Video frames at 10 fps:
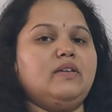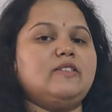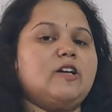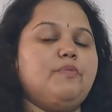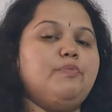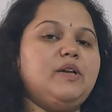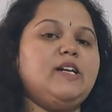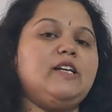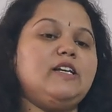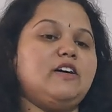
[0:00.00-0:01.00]
is
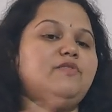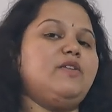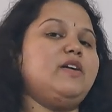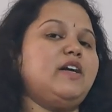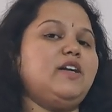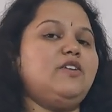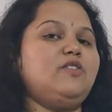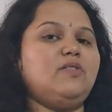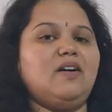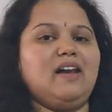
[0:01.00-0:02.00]
completely converted
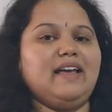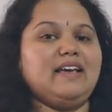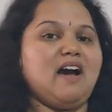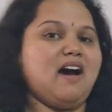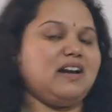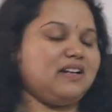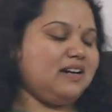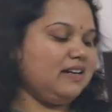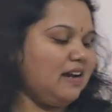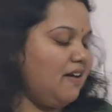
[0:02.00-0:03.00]
into like a art
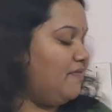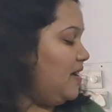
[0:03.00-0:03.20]
and craft